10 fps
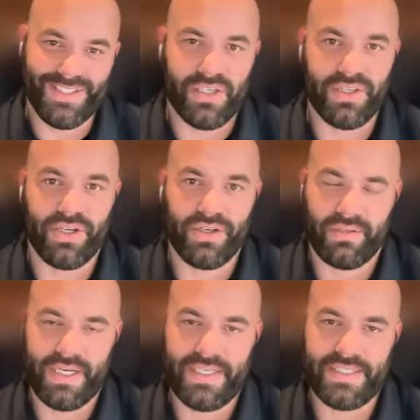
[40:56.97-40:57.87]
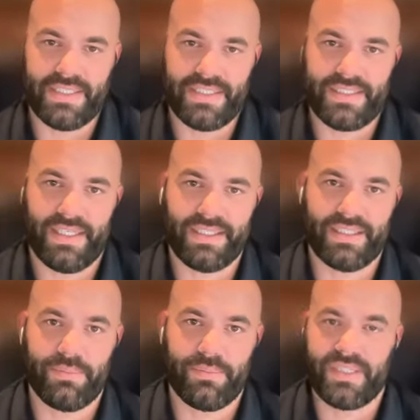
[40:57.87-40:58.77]
on the horizon, it's not going
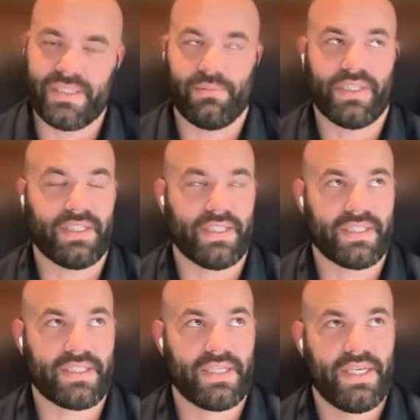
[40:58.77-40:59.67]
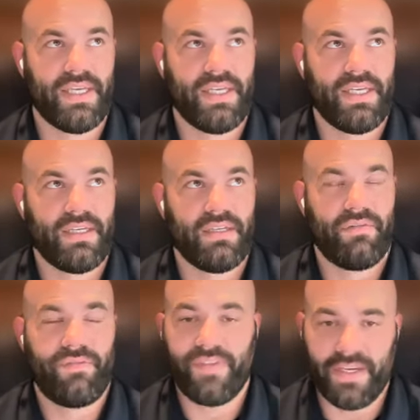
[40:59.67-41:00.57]
to be somebody that's
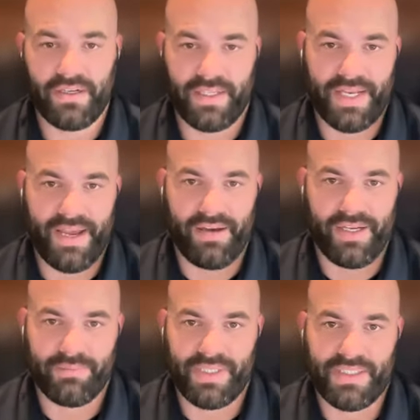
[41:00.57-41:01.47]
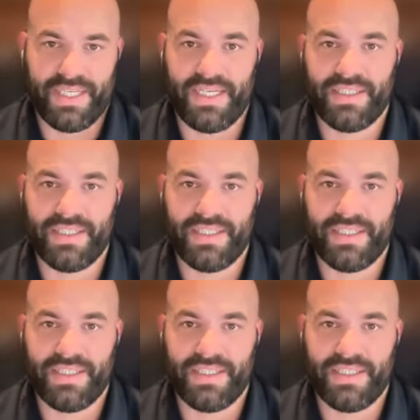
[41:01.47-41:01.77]
figured it out and maintained